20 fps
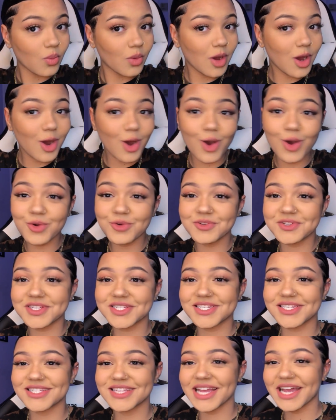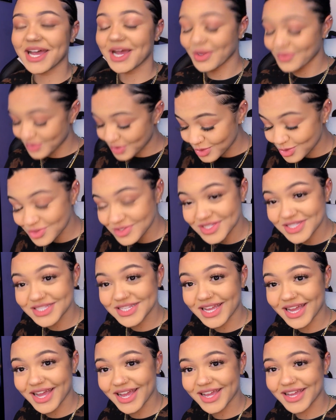Oh snap, who's
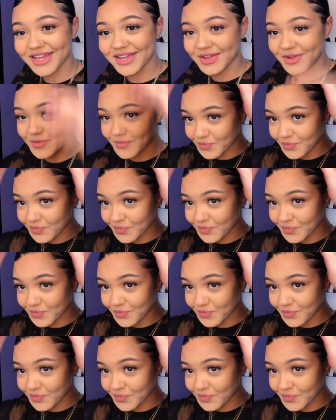that?